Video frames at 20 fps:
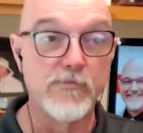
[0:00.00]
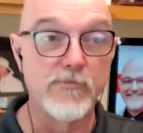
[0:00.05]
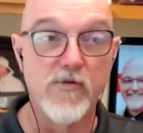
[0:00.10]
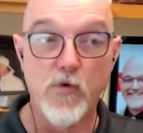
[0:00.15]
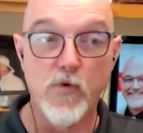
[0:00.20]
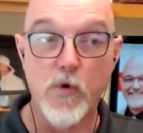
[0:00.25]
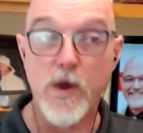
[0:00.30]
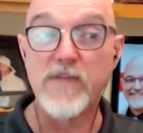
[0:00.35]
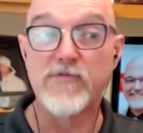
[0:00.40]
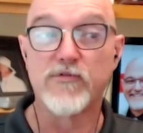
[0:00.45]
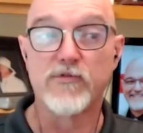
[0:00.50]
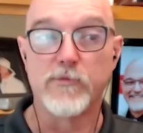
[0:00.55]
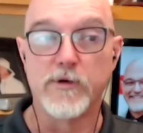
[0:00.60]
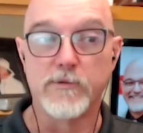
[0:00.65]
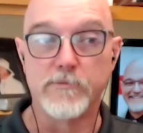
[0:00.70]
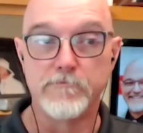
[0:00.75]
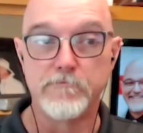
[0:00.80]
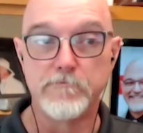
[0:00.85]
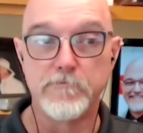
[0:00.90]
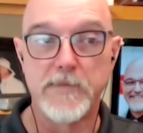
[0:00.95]
they move away from
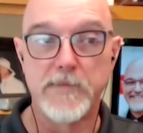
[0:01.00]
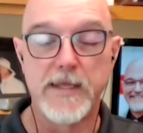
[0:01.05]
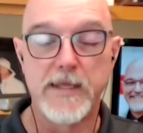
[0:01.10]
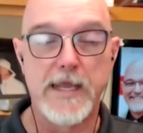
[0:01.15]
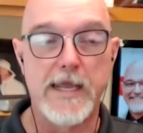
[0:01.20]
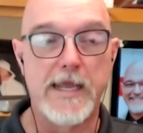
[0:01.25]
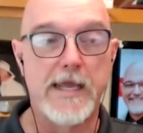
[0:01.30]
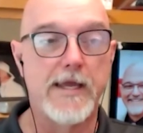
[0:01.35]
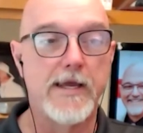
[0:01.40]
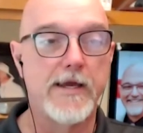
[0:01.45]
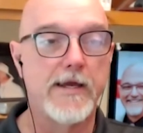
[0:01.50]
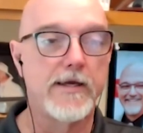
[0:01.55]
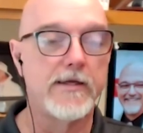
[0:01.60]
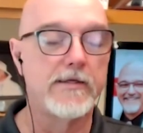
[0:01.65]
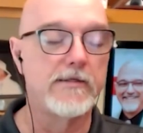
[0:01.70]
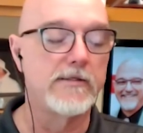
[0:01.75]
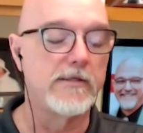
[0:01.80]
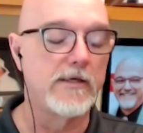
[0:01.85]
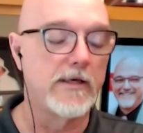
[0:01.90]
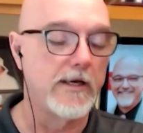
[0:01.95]
them.
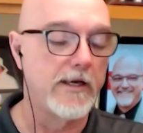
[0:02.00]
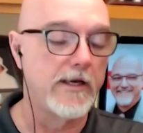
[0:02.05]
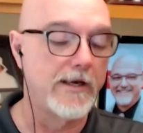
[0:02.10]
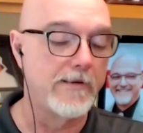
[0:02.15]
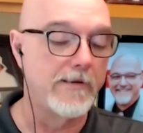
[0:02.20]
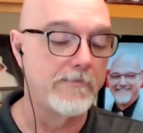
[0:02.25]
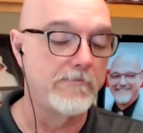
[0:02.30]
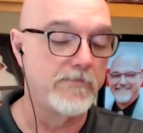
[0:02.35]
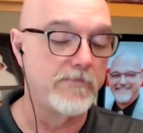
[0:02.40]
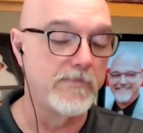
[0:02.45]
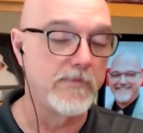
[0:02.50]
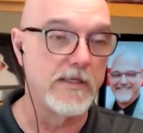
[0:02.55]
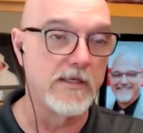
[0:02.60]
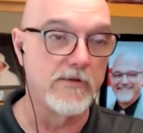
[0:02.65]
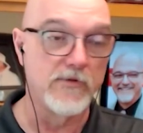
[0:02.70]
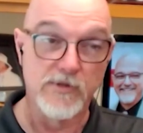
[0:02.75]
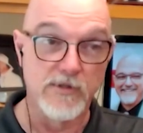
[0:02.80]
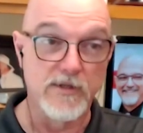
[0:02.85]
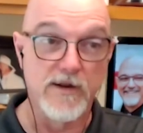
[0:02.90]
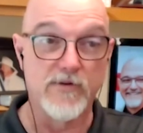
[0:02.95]
And
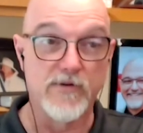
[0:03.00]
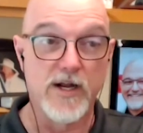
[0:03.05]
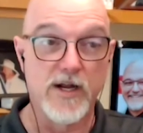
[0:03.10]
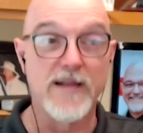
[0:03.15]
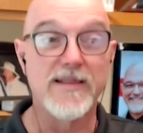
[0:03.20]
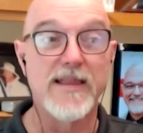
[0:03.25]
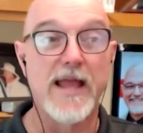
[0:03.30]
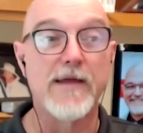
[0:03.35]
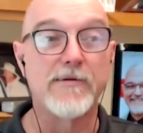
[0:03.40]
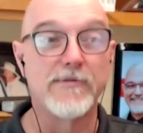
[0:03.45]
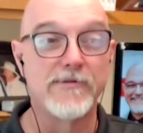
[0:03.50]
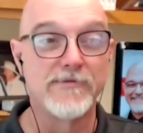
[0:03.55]
you never got